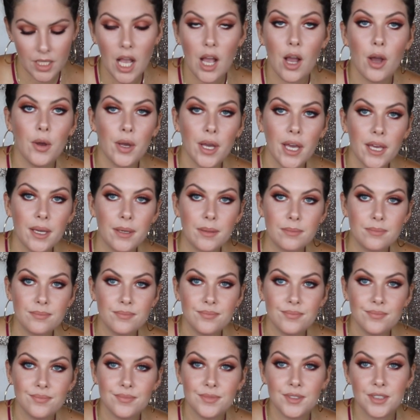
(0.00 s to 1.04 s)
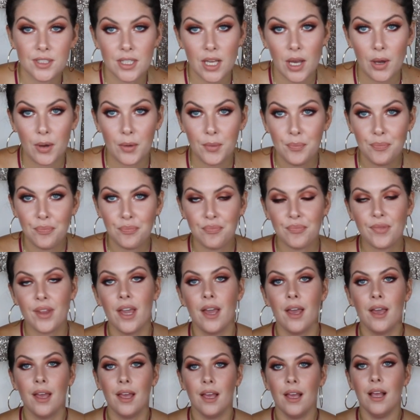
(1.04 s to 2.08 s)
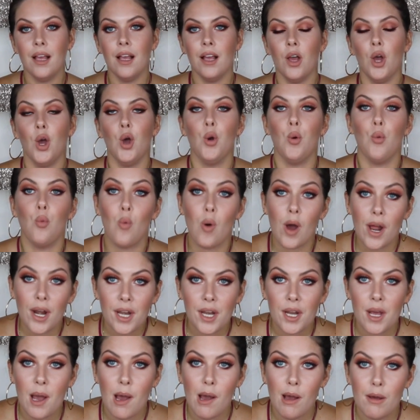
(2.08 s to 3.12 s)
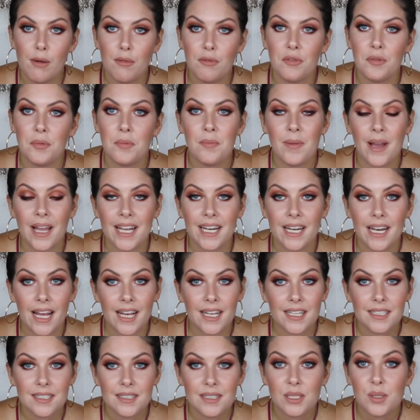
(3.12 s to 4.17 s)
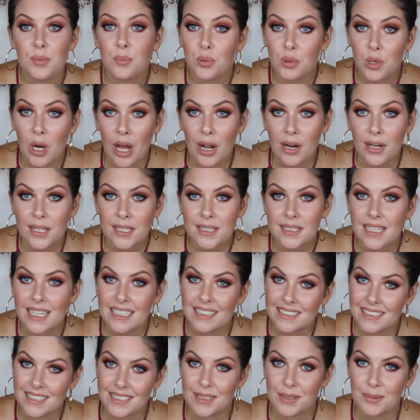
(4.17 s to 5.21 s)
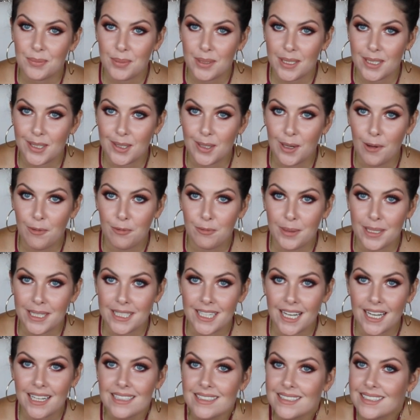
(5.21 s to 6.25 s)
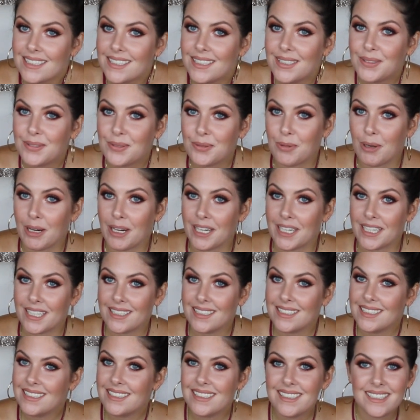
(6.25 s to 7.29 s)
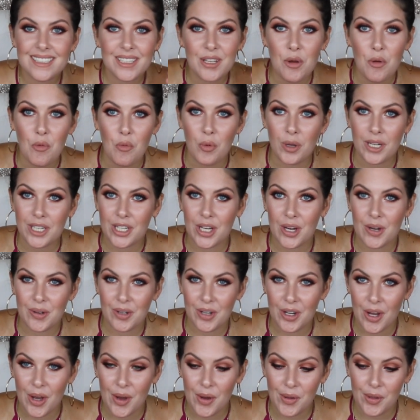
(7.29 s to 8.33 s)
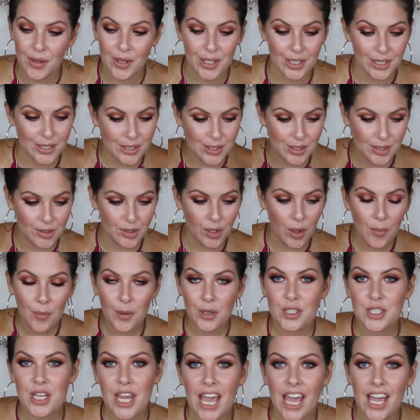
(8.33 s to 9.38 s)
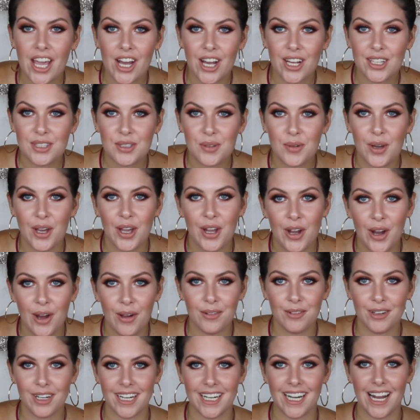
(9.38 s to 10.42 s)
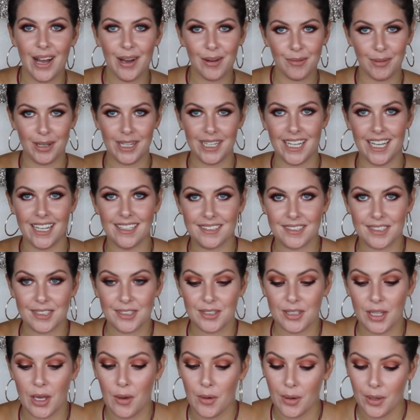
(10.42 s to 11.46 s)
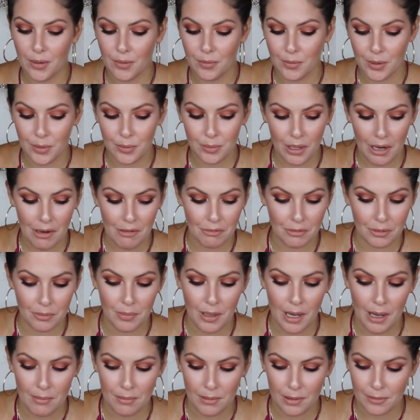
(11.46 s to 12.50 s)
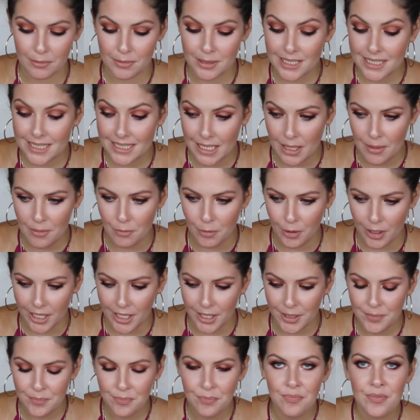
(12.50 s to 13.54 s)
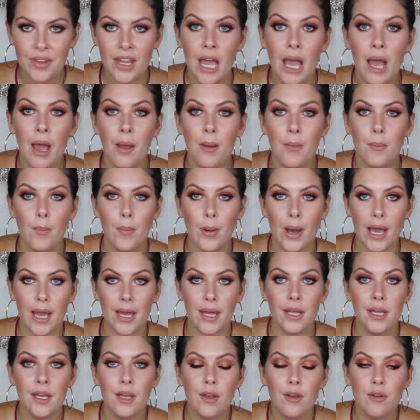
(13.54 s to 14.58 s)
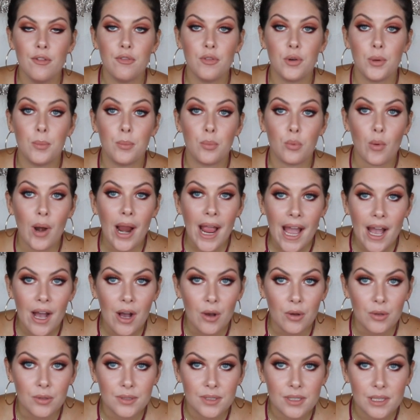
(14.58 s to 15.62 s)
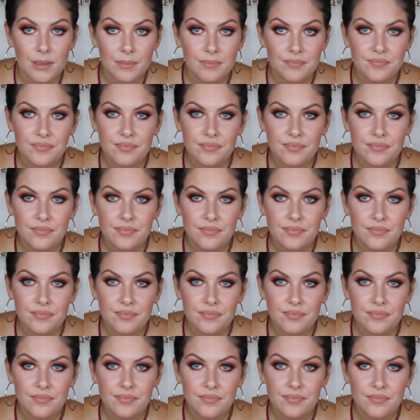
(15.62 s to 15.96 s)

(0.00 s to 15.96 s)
Okay, so one of my next products has disappeared off my desk. Where it is, we don't know. There is so much chaos going on right now on my desk, so it will probably pop up somewhere. But for brows,